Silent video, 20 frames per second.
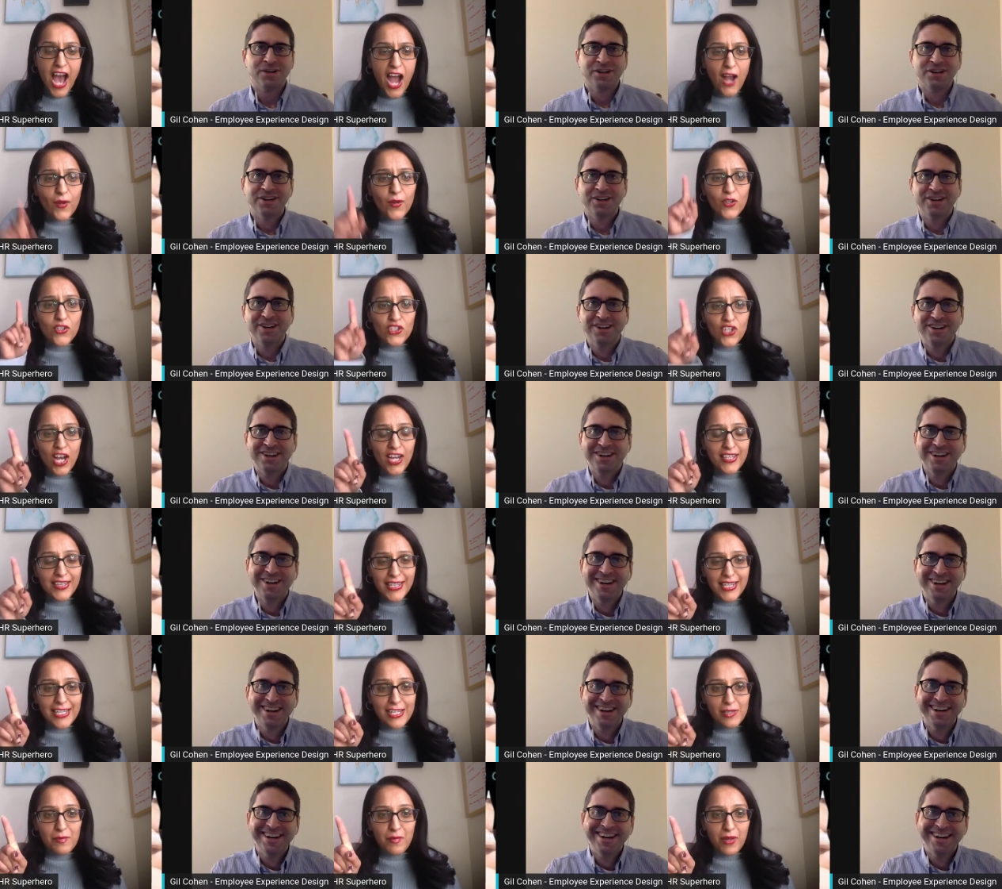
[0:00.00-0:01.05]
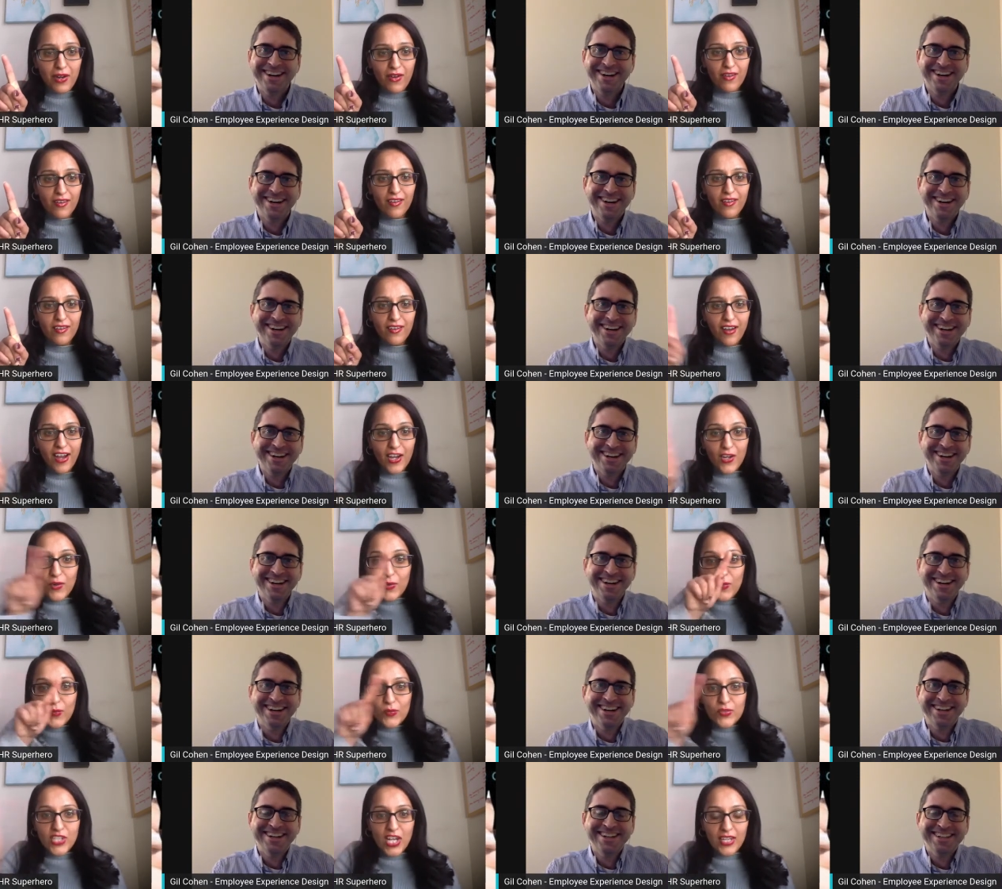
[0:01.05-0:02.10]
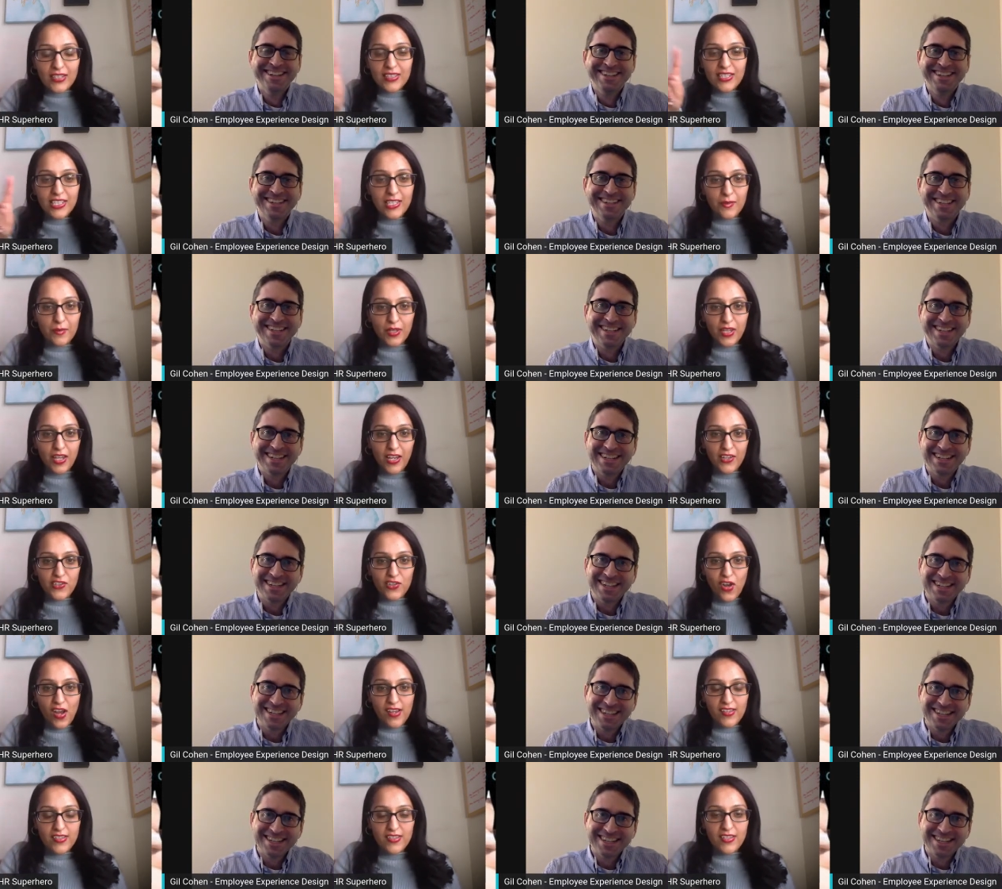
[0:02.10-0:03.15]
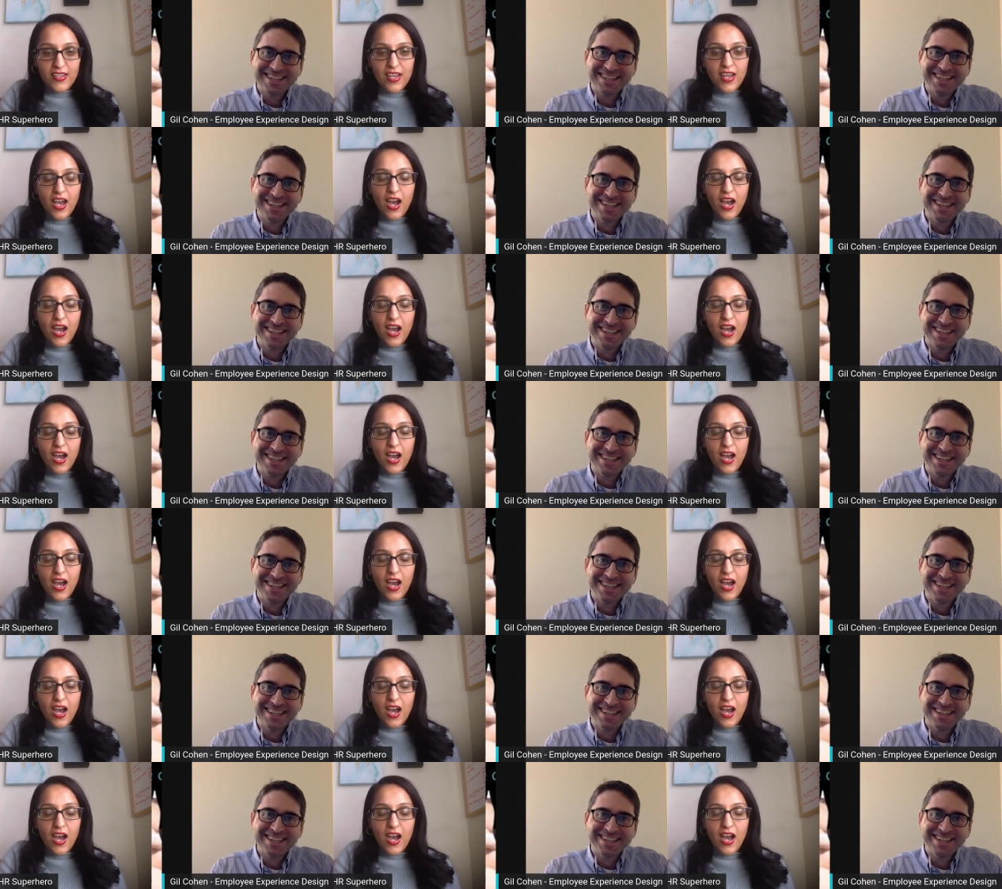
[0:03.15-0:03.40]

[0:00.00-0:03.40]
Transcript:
Speaker 1: I go check the email. I go check the email address.